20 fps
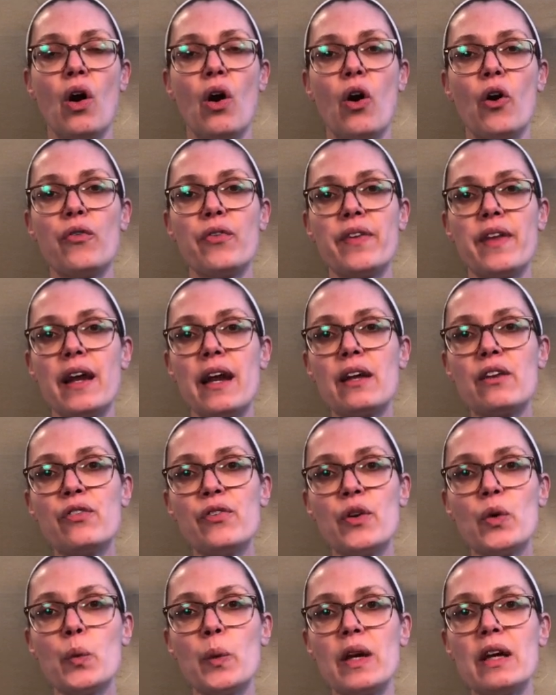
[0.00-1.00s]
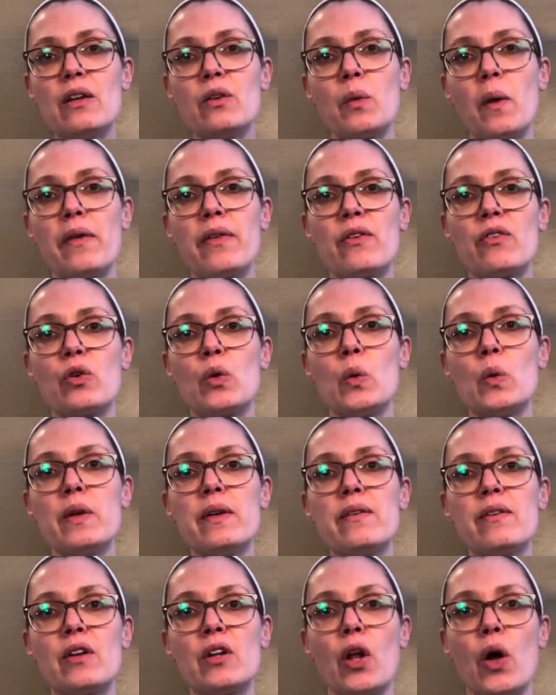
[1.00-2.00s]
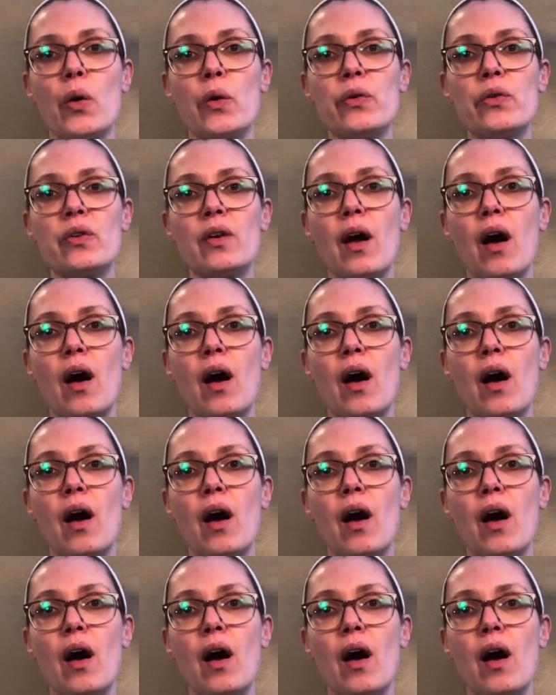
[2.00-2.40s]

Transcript: Over the next few weeks while the school is closed,